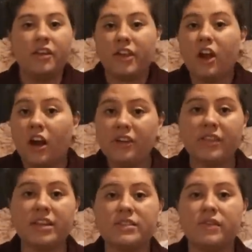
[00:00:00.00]
There are
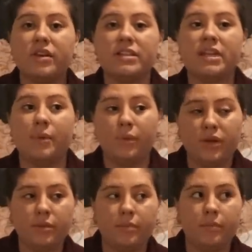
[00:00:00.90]
things for us that
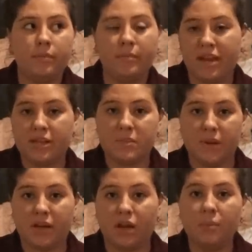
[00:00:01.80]
would make us
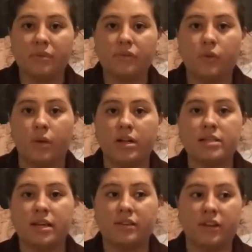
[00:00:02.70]
break up, of
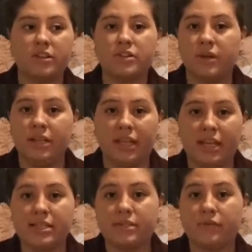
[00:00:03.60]
course. Like there are certain
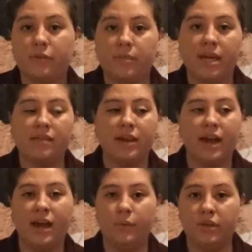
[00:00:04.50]
things for me
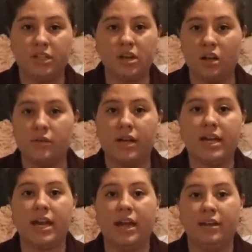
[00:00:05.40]
that I wouldn't
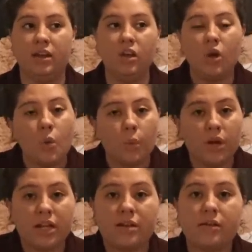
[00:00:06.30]
tolerate and
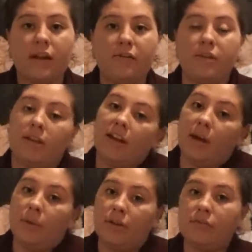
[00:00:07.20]
wouldn't, I feel like
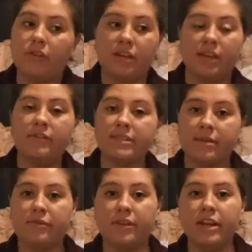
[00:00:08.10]
I wouldn't forgive.
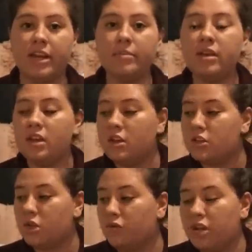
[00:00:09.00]
Same for him.
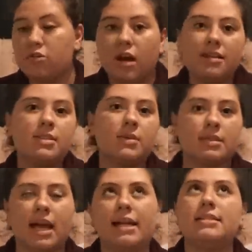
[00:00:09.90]
So if we cross
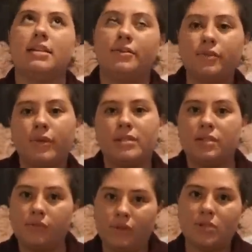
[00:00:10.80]
those lines, then of course
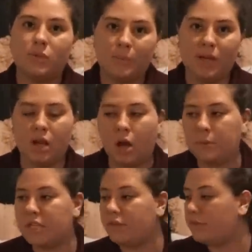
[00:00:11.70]
divorce would be an
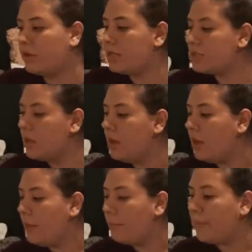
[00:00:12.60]
option for us.
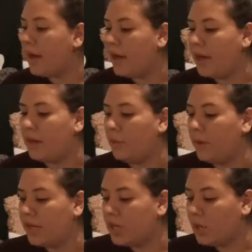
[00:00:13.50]
But
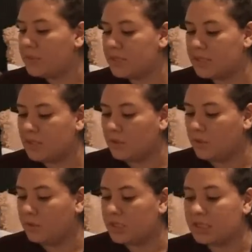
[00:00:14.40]
when it comes
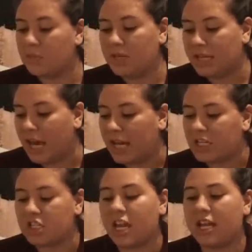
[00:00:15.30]
to just
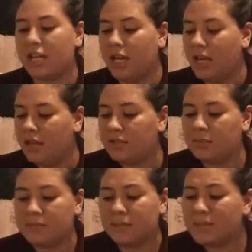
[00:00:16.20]
communication,
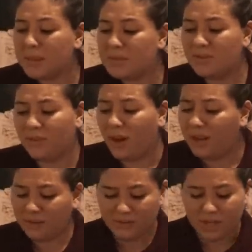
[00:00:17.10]
sometimes you fall
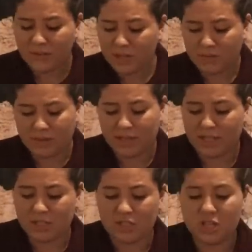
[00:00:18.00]
out of love in your
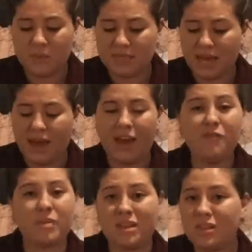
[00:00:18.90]
relationships. I,
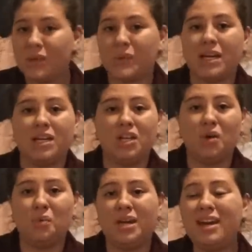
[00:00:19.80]
have been through it, you
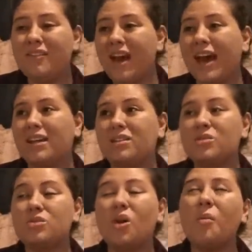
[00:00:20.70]
know. We have had
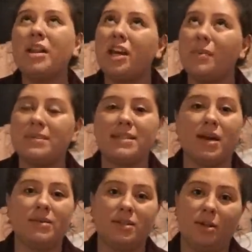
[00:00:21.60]
so many ups and
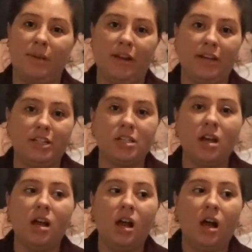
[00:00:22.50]
downs in our marriage.
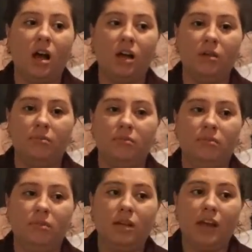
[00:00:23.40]
Um,
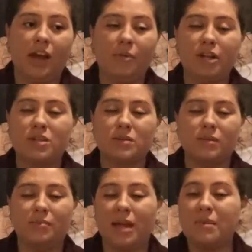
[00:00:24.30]
I wish
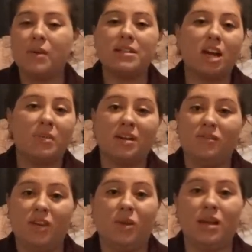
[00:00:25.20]
maybe one day I'll make a
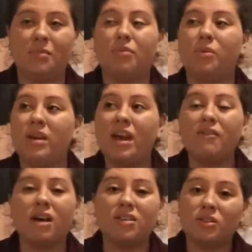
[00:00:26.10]
video on it, but we
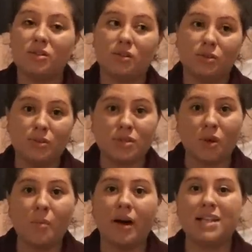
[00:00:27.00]
have gone th through so
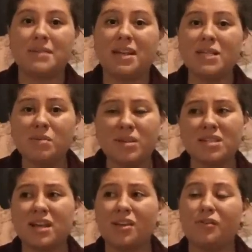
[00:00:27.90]
much because we've been
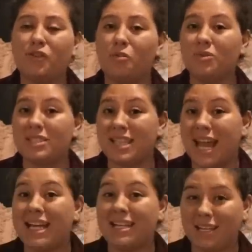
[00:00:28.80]
together for almost
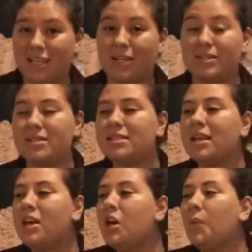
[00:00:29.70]
nine years.
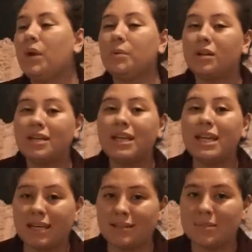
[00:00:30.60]
We were
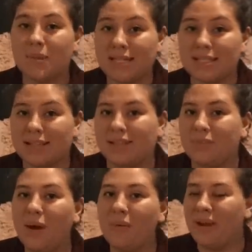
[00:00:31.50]
kids basically
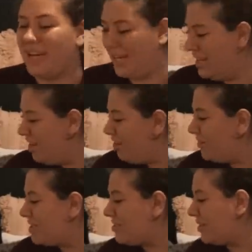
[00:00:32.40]
when we,
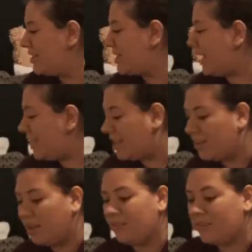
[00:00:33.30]
we started dating
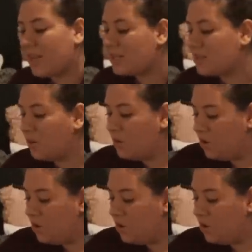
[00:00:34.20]
and all of that. So